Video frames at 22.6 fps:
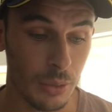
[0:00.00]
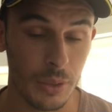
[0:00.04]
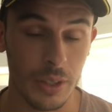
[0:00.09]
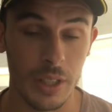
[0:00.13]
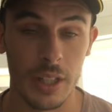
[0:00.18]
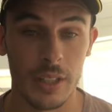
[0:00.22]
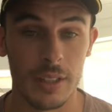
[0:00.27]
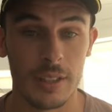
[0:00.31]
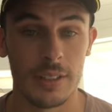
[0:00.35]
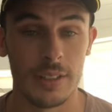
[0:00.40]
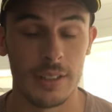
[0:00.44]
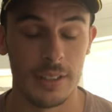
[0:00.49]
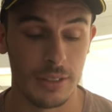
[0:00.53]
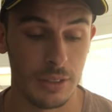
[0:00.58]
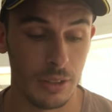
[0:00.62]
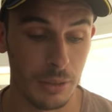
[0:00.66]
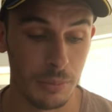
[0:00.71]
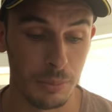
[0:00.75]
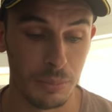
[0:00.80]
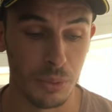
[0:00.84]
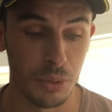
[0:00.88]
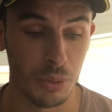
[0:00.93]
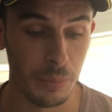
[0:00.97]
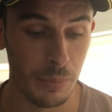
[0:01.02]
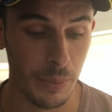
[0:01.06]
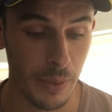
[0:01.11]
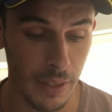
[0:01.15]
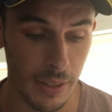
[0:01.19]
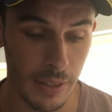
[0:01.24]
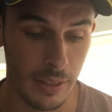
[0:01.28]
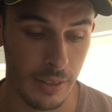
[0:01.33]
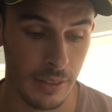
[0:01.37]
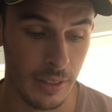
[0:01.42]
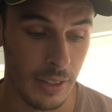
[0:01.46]
hooker, he's not a ball
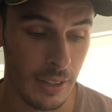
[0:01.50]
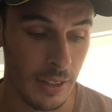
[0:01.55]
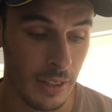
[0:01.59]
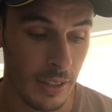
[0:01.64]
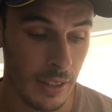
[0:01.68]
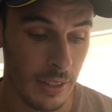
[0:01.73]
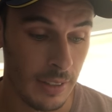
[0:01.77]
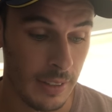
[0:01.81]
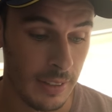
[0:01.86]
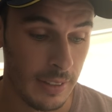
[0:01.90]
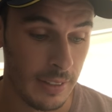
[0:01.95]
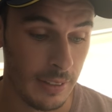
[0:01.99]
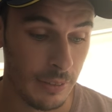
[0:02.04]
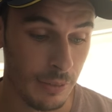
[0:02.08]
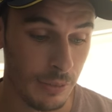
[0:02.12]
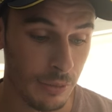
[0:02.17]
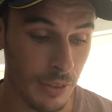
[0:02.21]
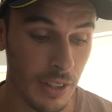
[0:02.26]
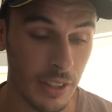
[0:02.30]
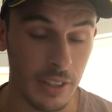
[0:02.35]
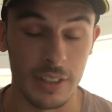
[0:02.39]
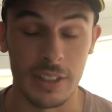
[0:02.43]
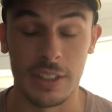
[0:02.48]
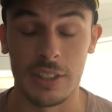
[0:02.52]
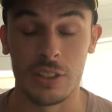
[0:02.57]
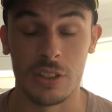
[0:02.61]
player frankly,